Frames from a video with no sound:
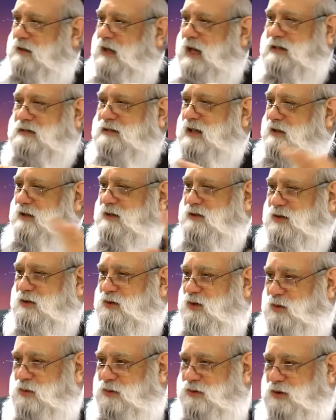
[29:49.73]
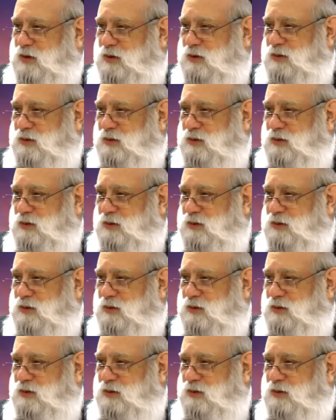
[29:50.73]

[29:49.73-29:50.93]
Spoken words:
That has nothing to do with